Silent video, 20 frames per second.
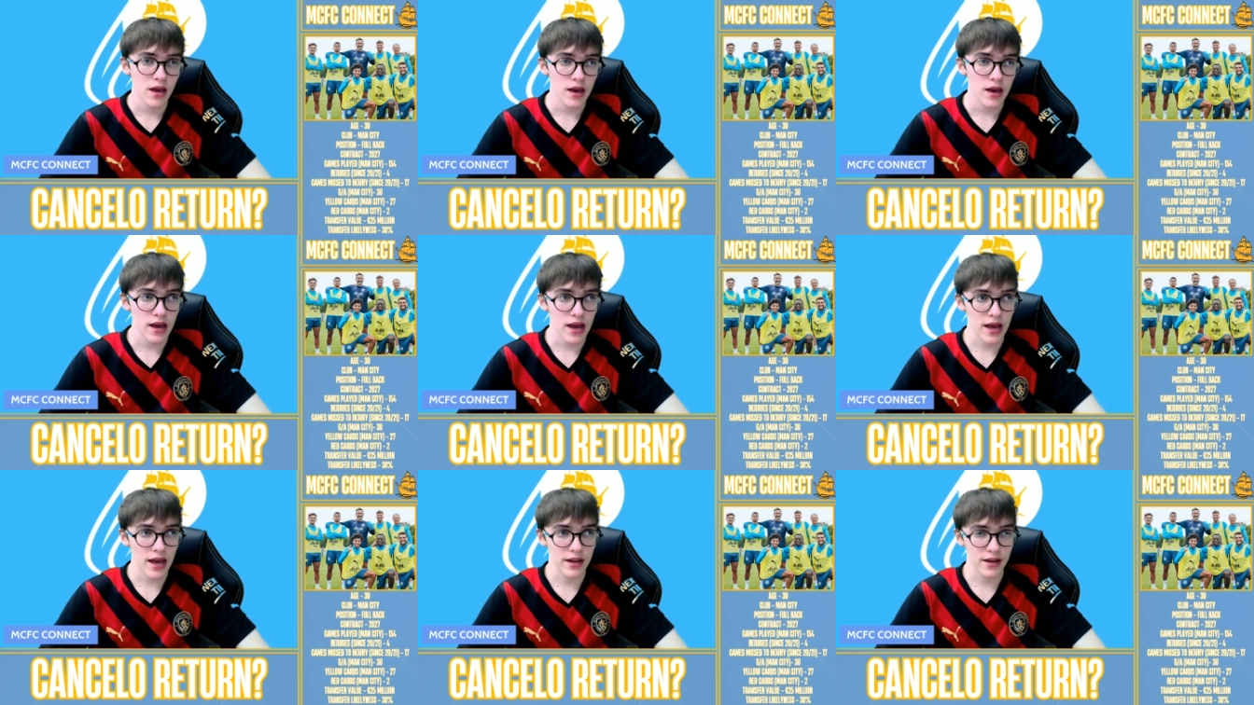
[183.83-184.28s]

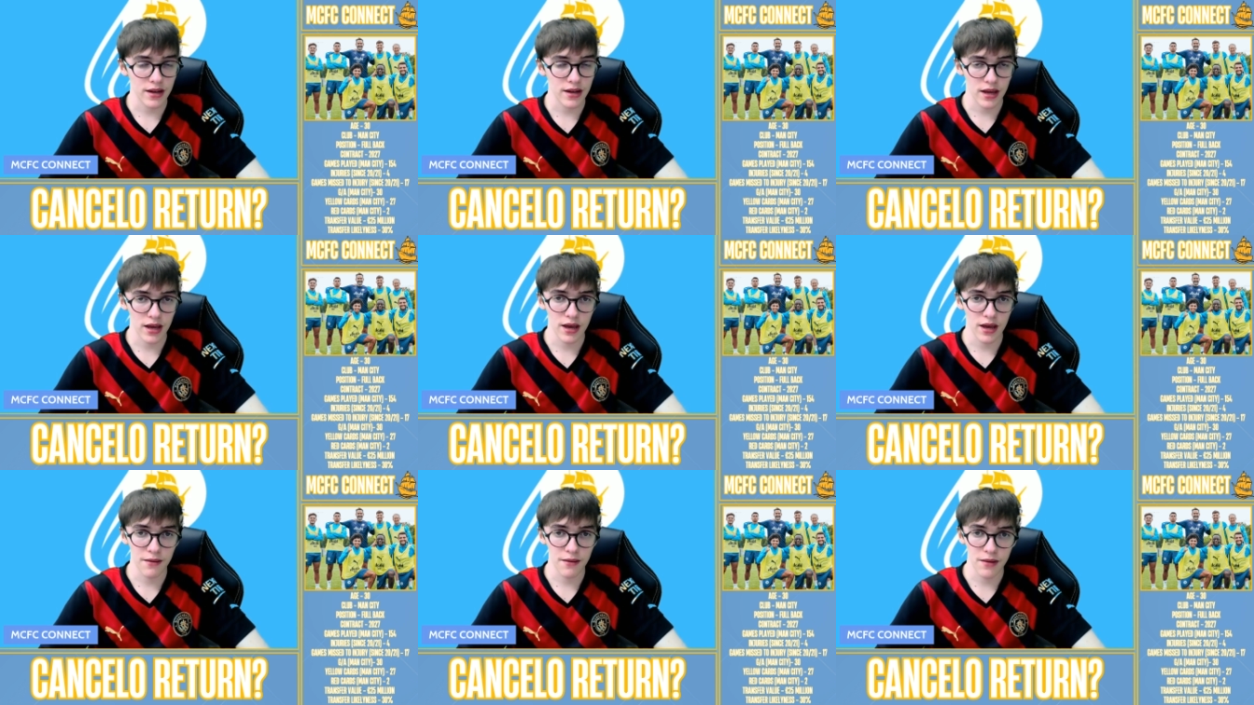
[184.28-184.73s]
and
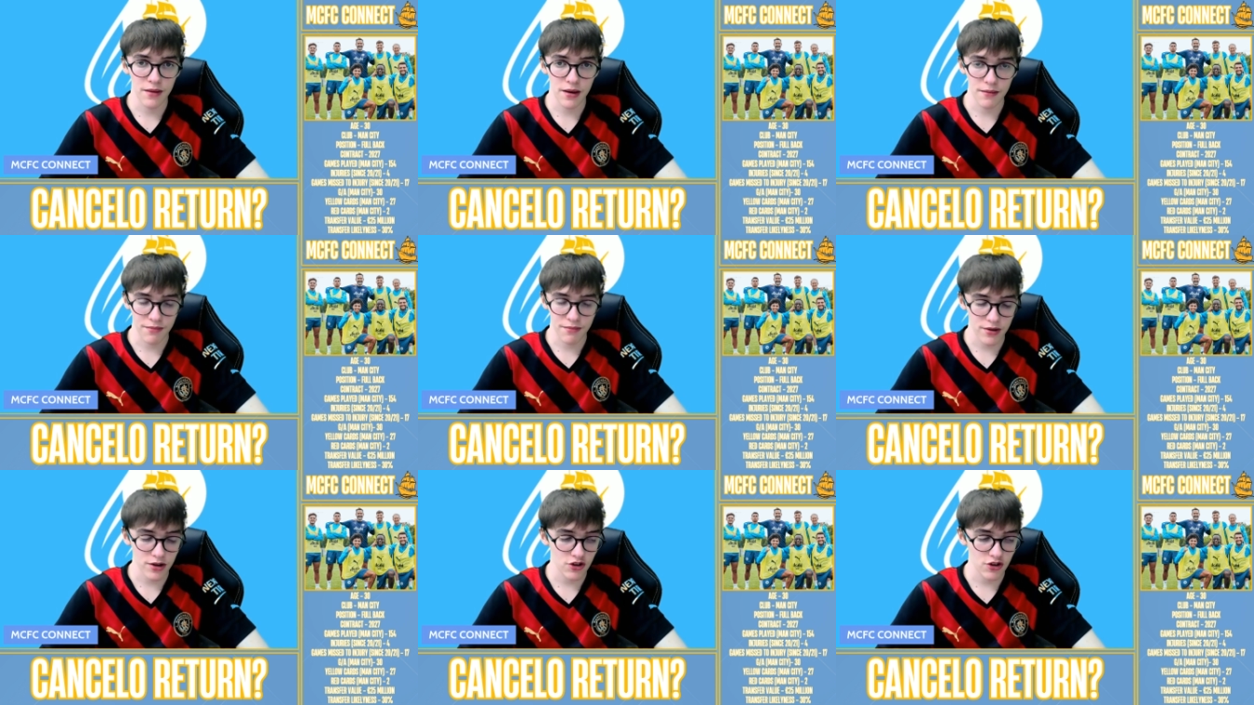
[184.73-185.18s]
um,
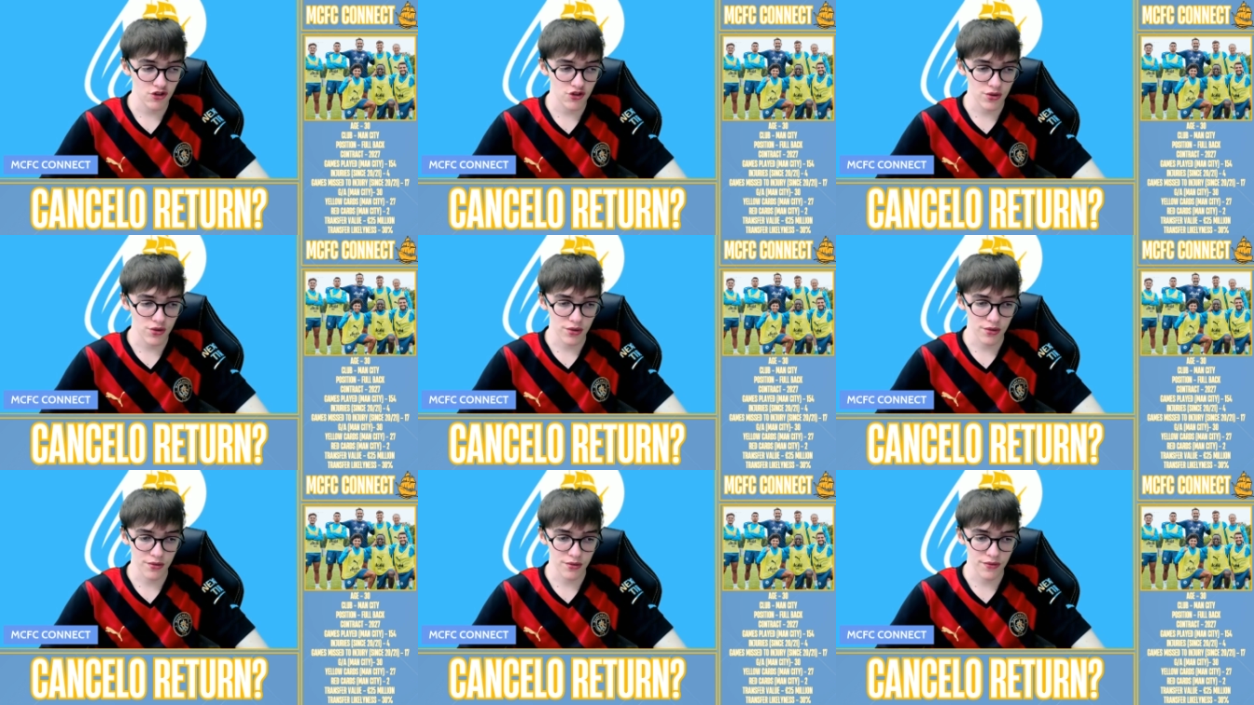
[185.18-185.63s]
I'm pretty
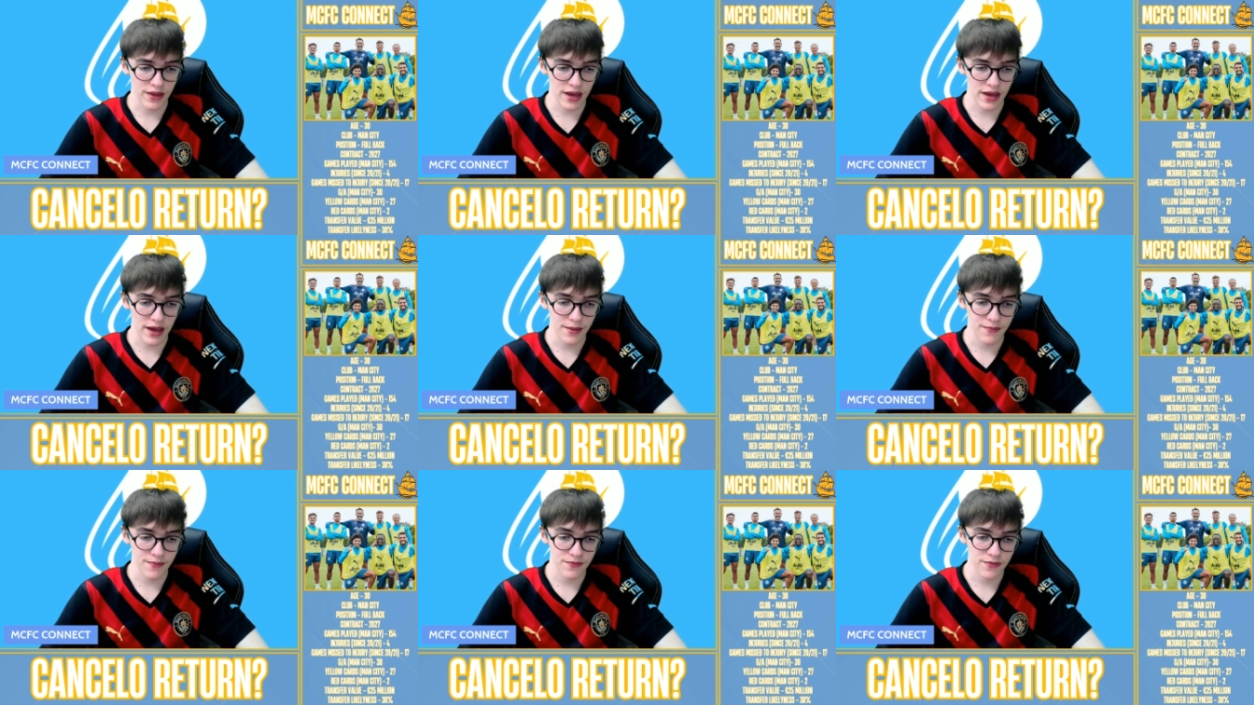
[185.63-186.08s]
sure
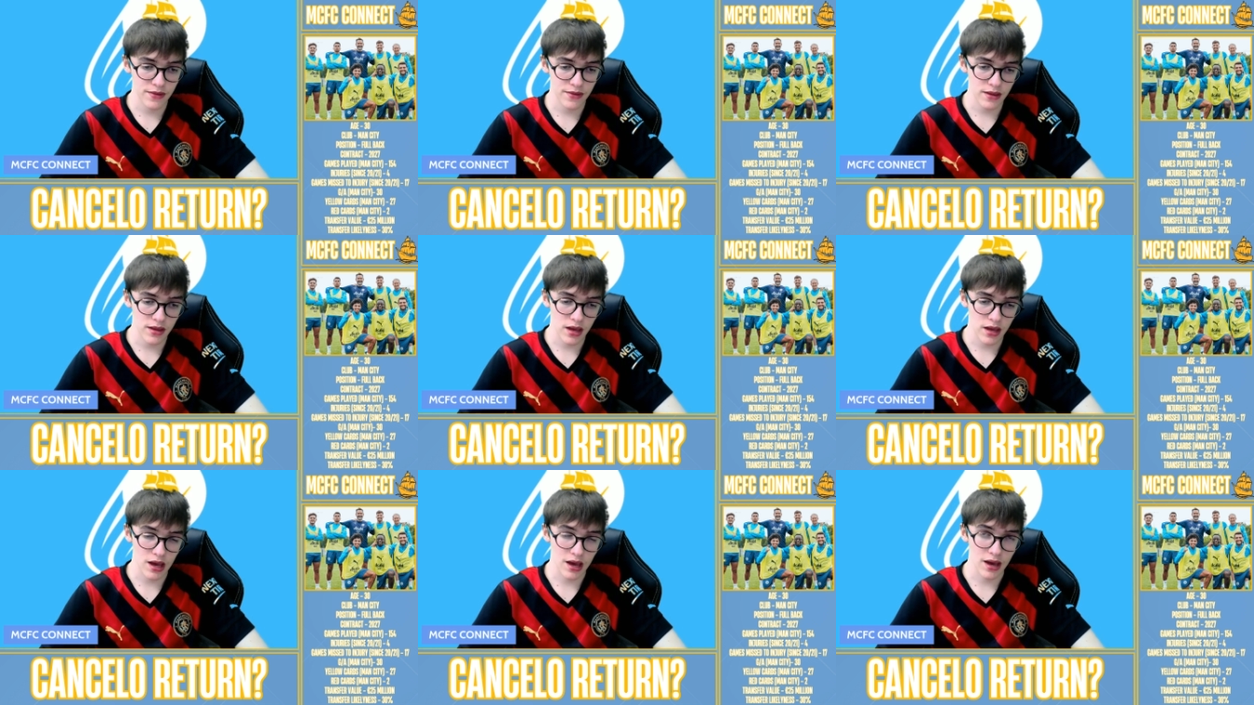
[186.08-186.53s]
that
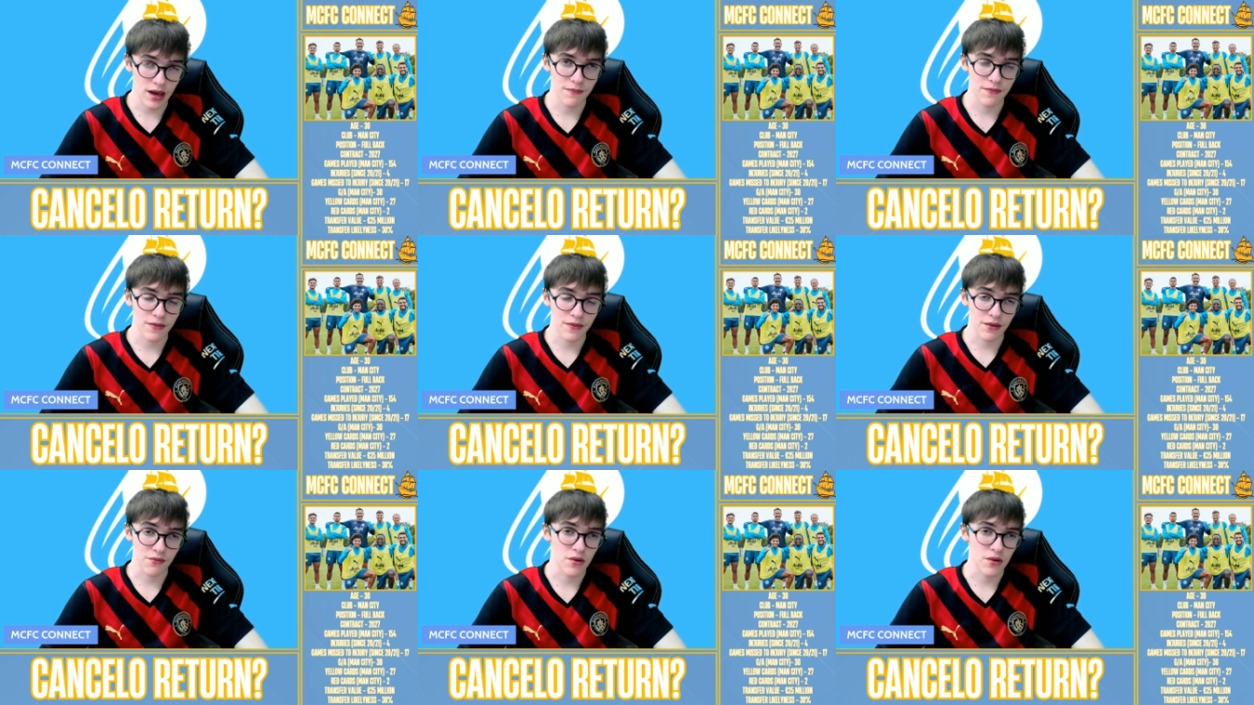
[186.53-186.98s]

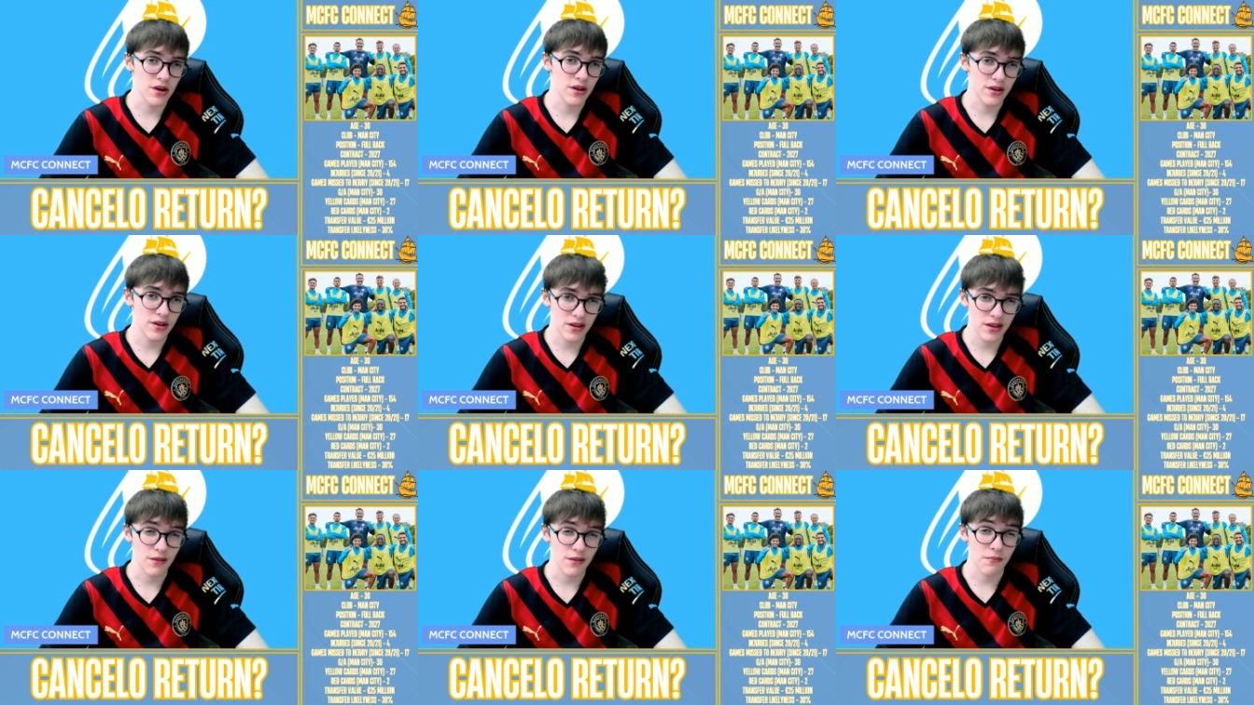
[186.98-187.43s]
um, they
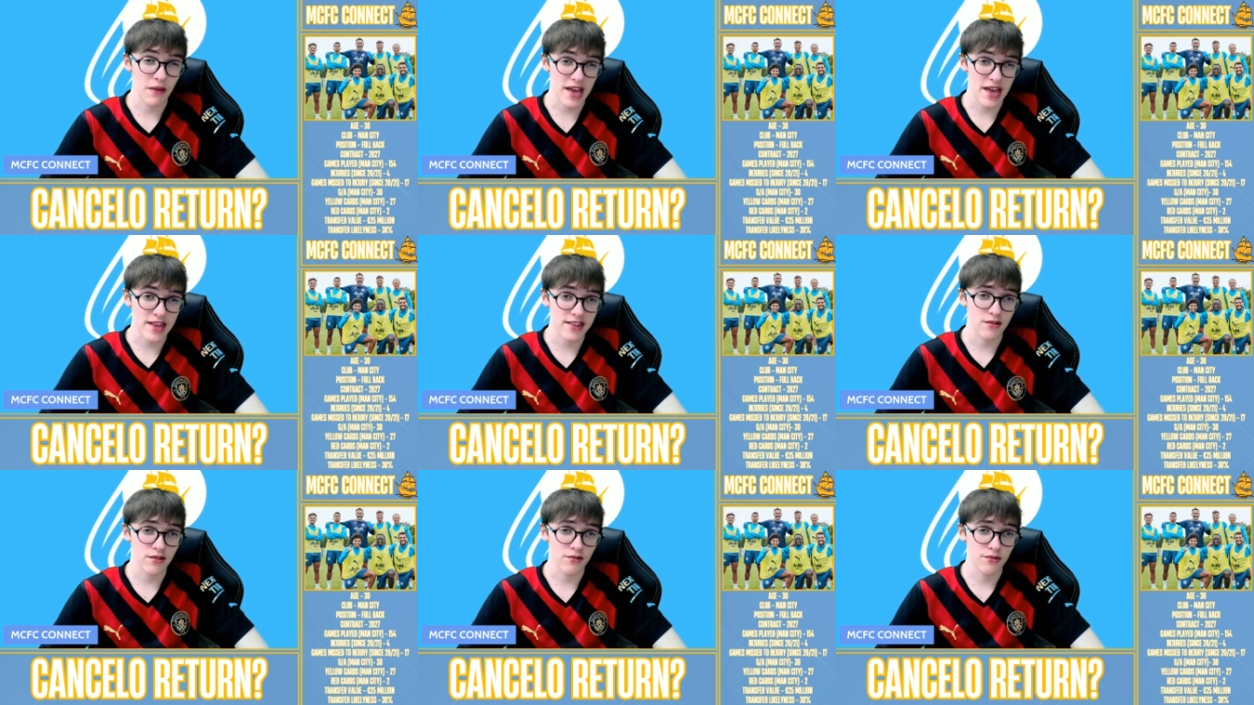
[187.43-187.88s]
weren't the
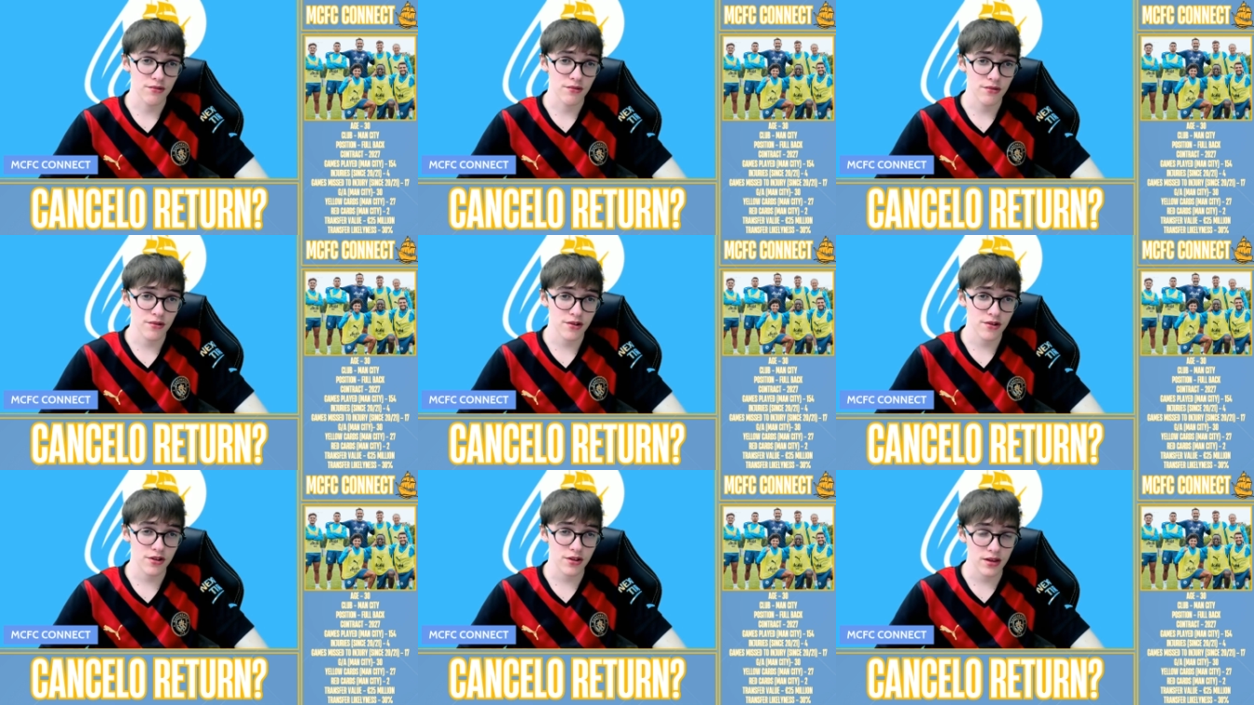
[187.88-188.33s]
best
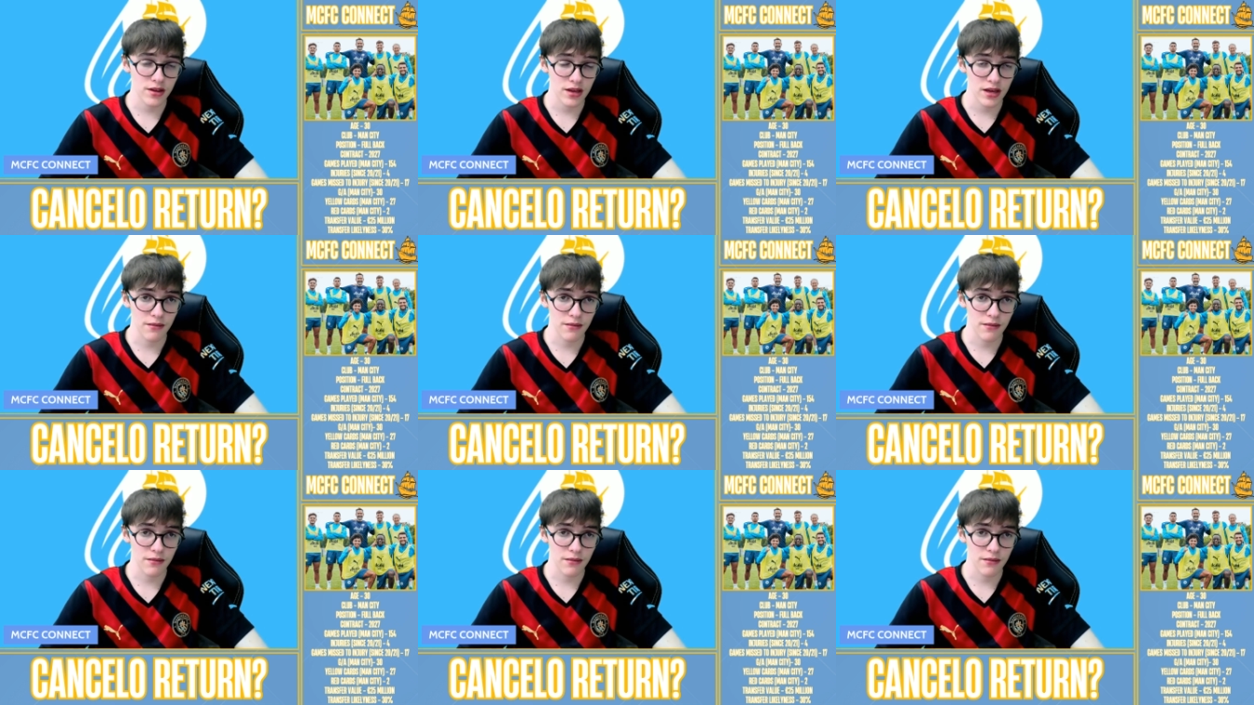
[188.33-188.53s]
talks.